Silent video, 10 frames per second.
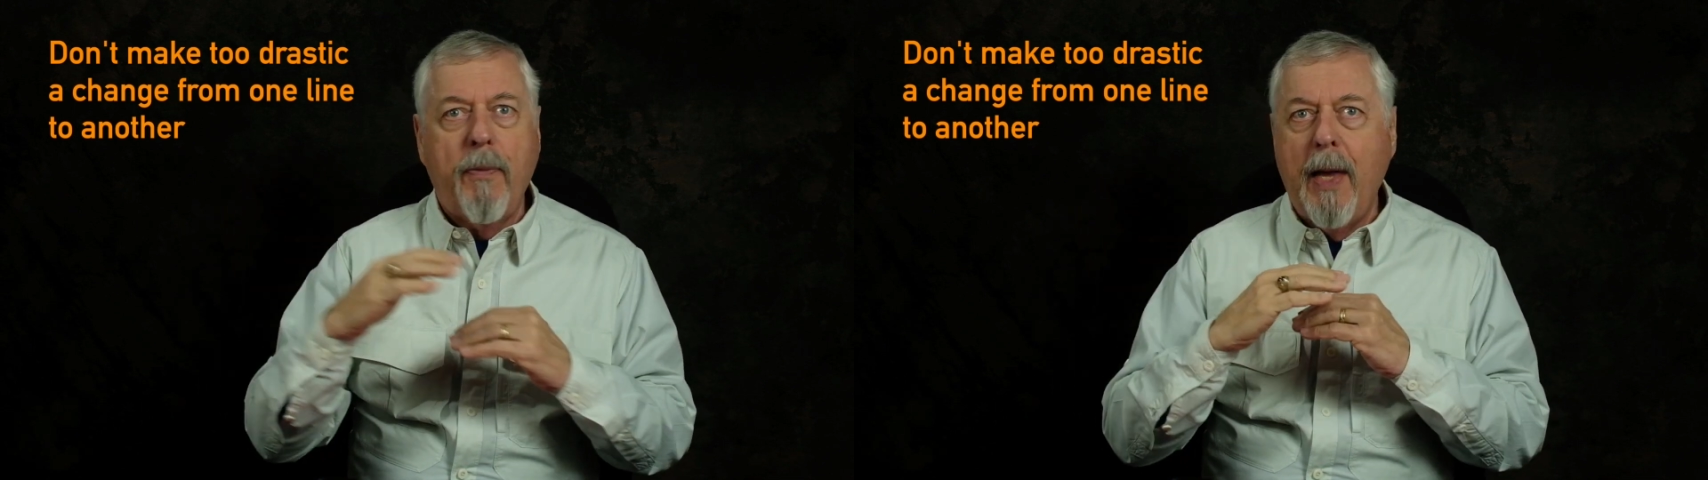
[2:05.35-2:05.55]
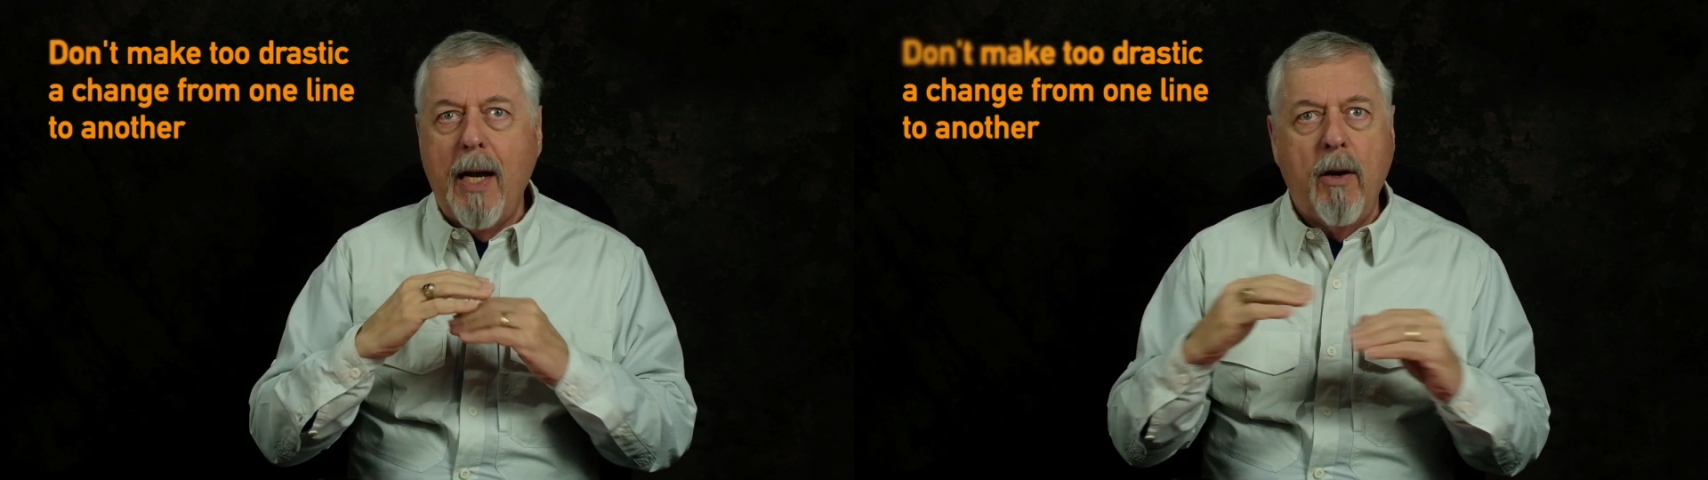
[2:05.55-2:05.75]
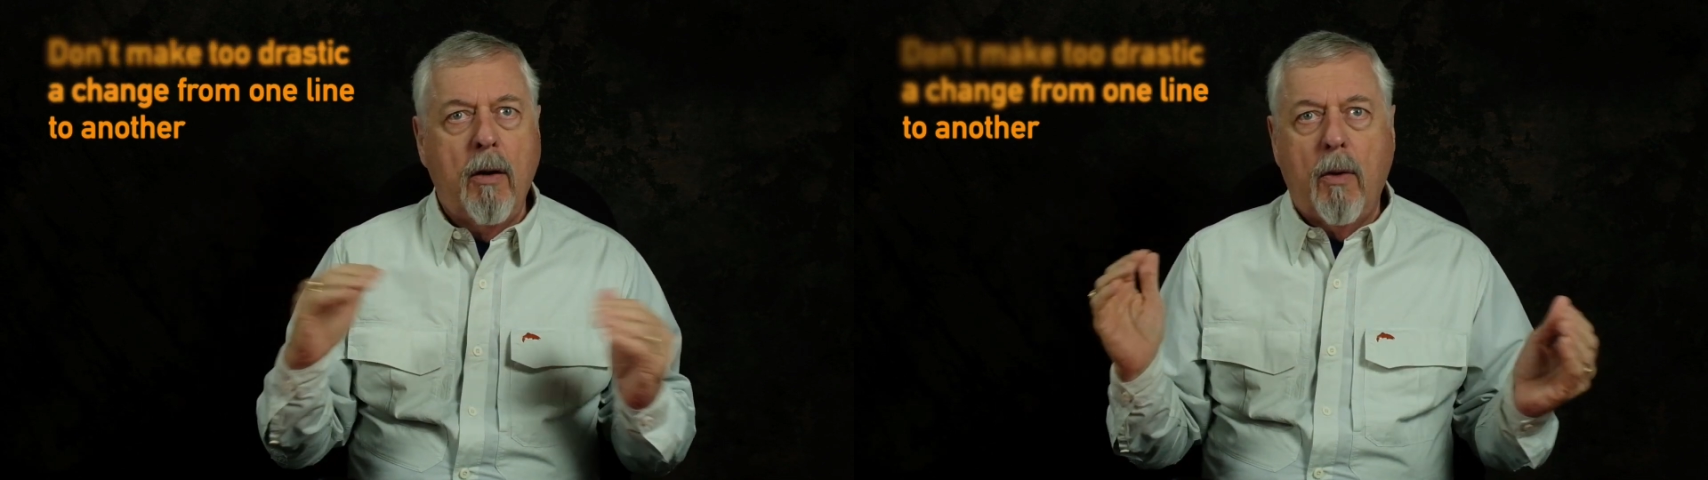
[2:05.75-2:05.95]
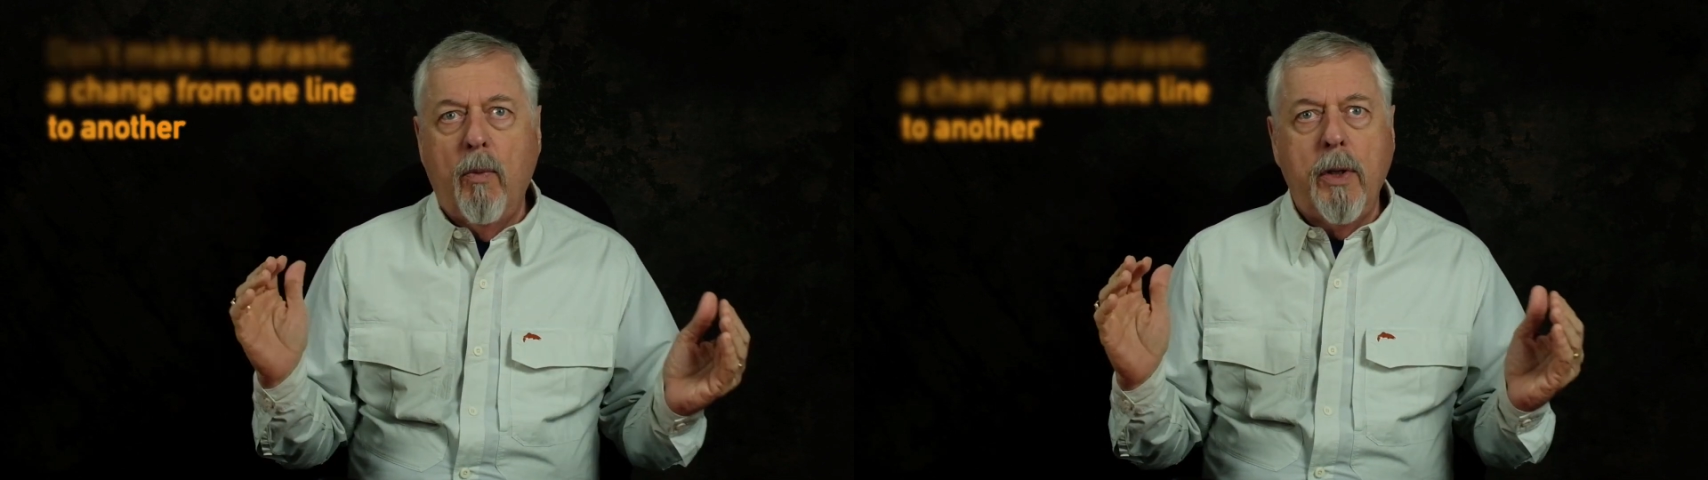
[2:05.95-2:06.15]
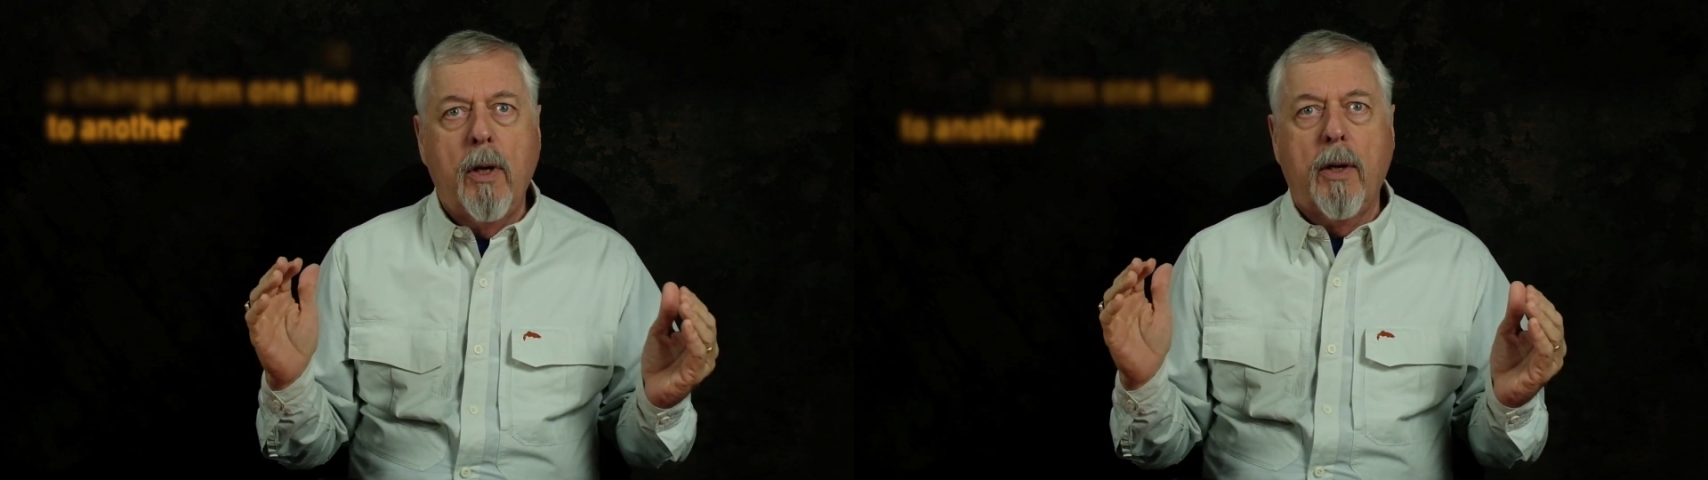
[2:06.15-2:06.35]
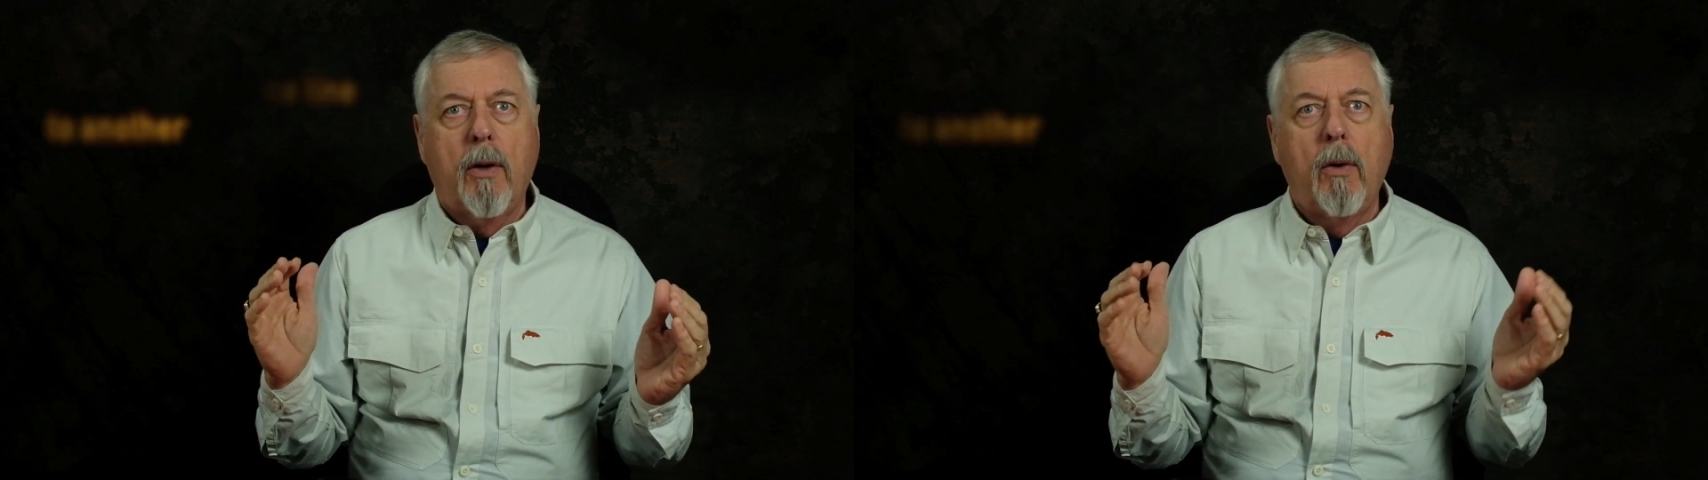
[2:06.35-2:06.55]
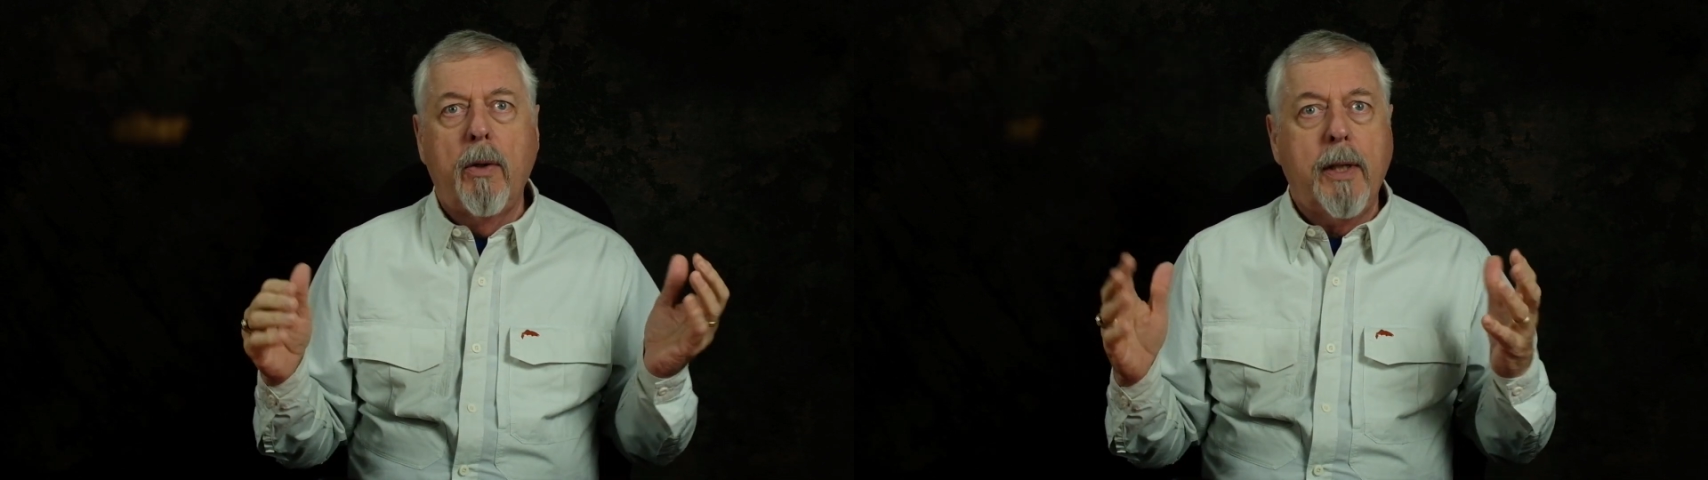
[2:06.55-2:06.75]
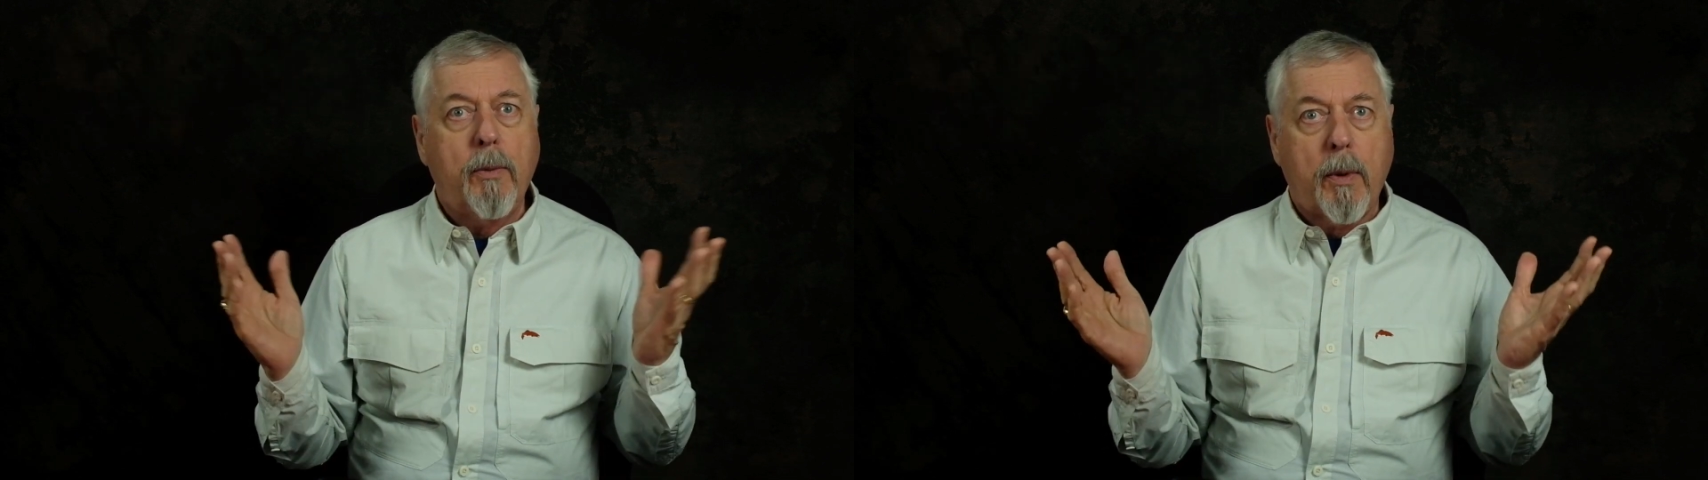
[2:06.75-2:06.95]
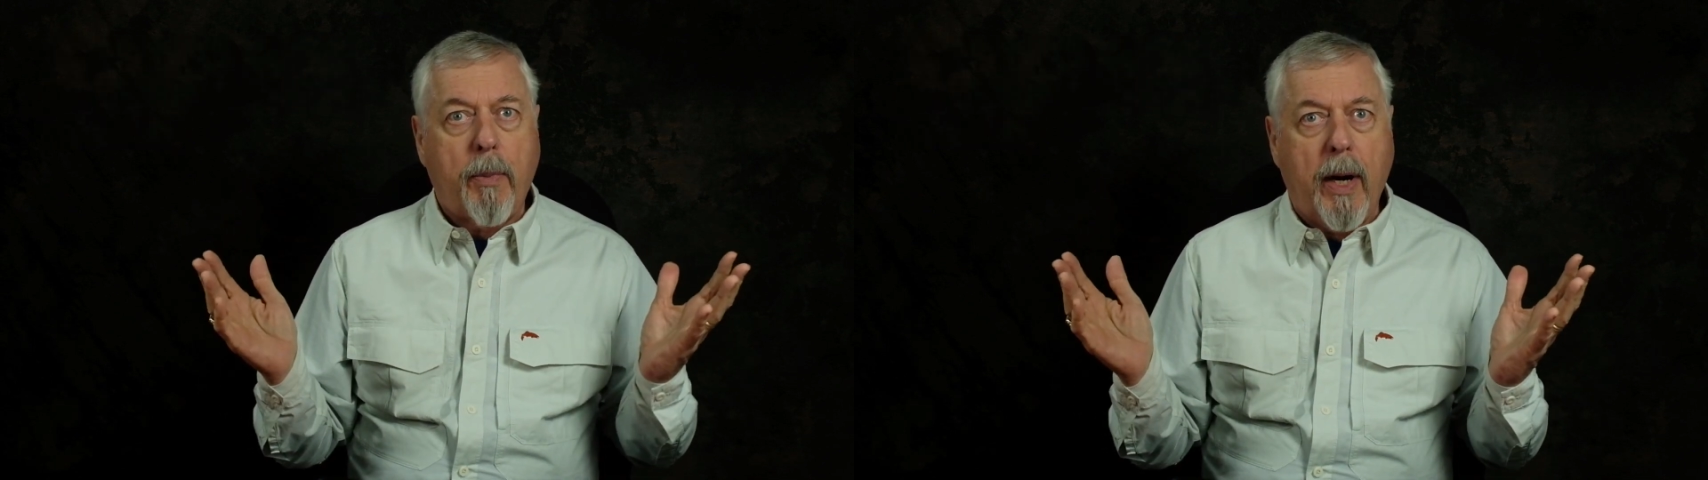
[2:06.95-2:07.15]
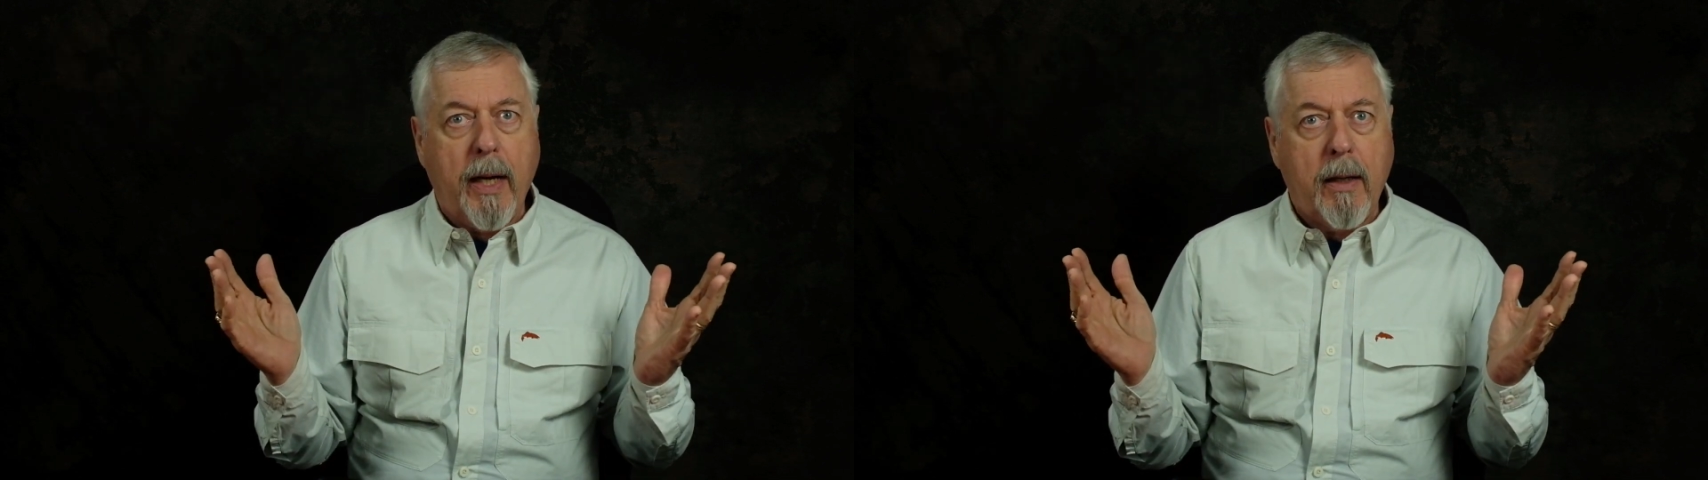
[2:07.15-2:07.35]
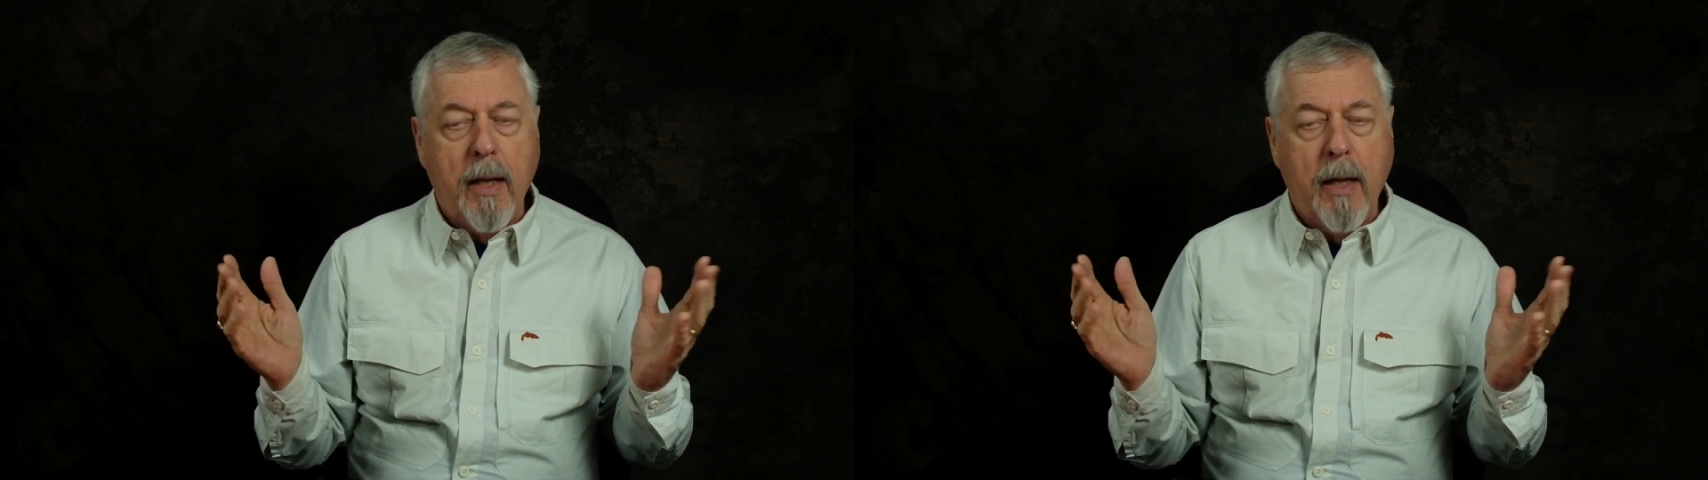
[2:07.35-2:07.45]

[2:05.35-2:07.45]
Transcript: that knot would not hold. It will break.